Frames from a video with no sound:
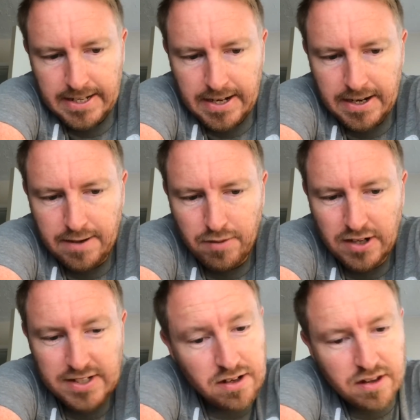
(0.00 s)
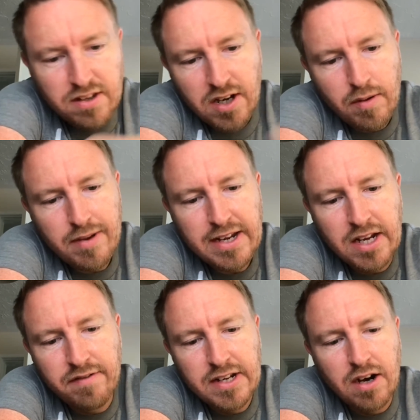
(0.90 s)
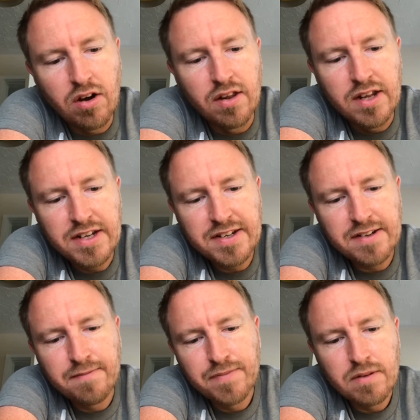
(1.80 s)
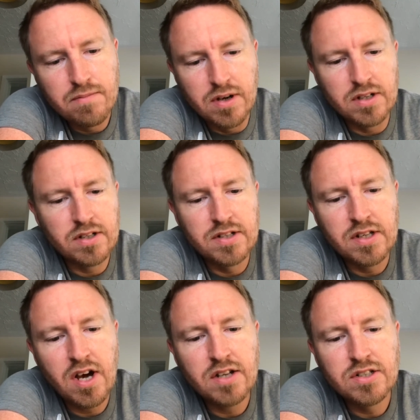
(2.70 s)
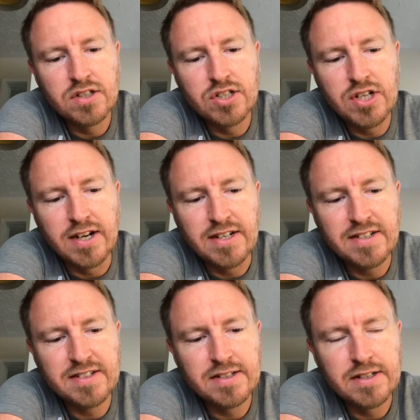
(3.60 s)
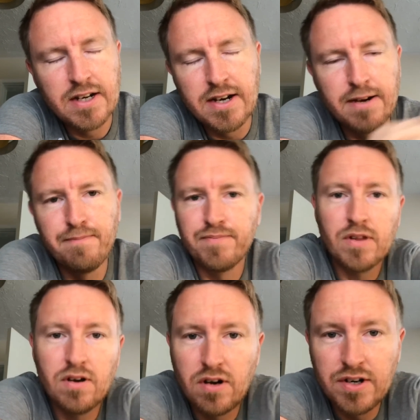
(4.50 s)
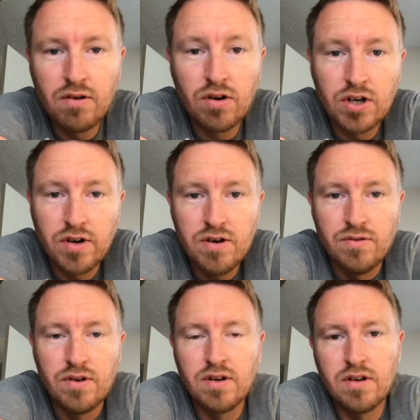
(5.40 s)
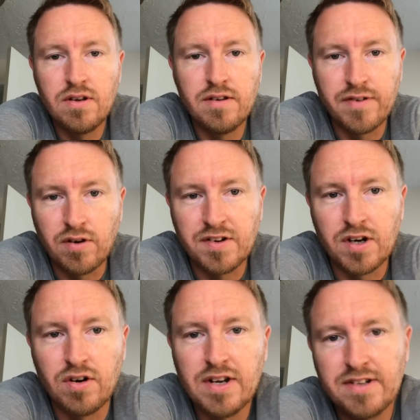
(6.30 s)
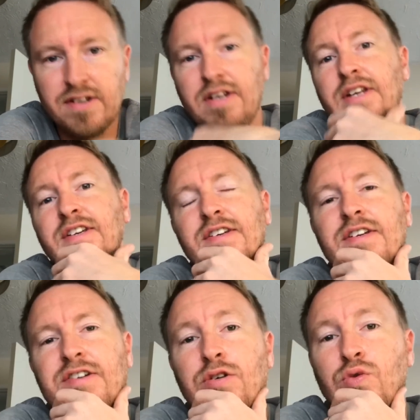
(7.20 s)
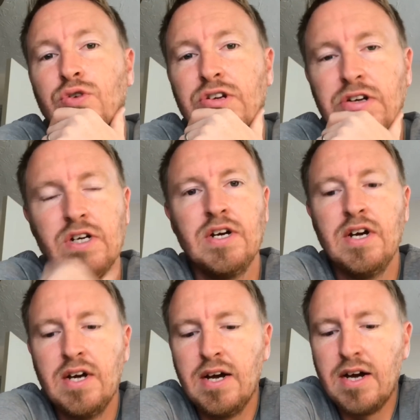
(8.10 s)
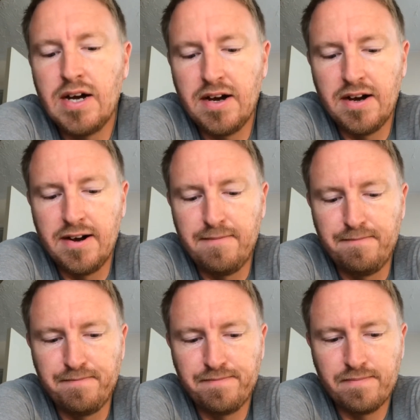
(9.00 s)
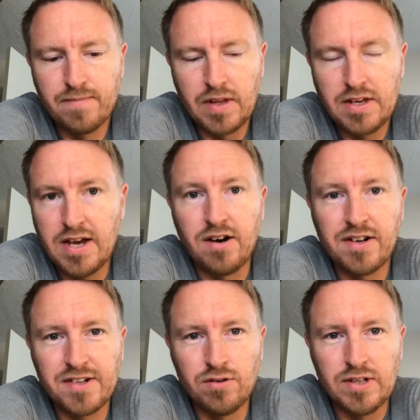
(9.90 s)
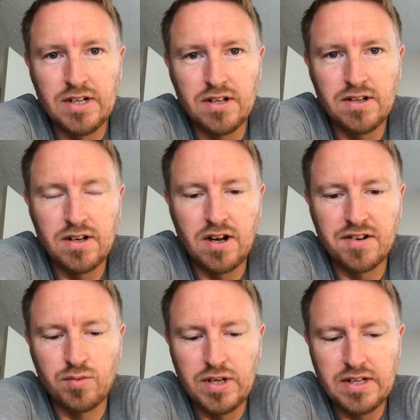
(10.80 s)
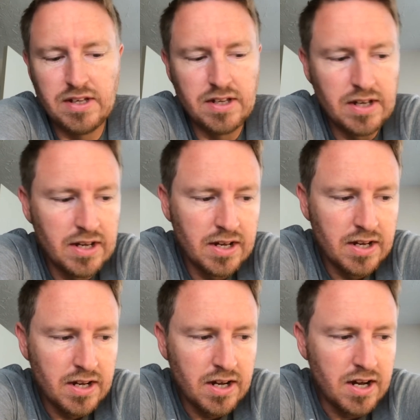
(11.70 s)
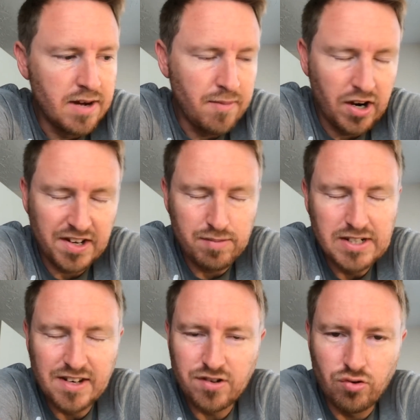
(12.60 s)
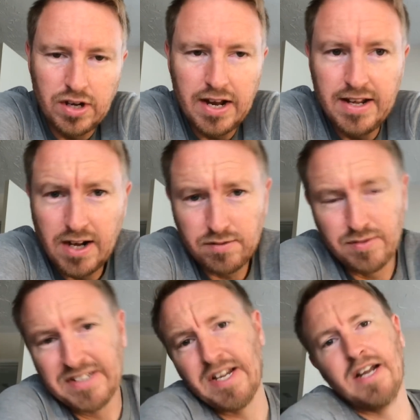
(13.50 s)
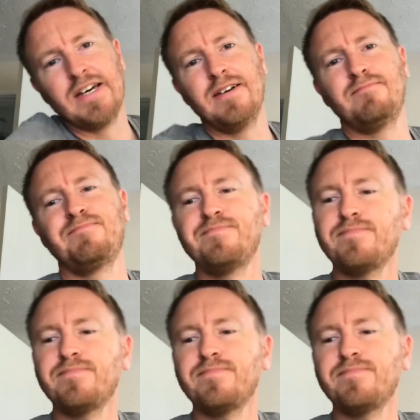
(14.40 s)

I didn't think I'd be making a video like this, but to cut to the chase, I no longer own the Focus RS. It's sold. Yeah, I sold it last week. I'll explain the story leading up to me selling it.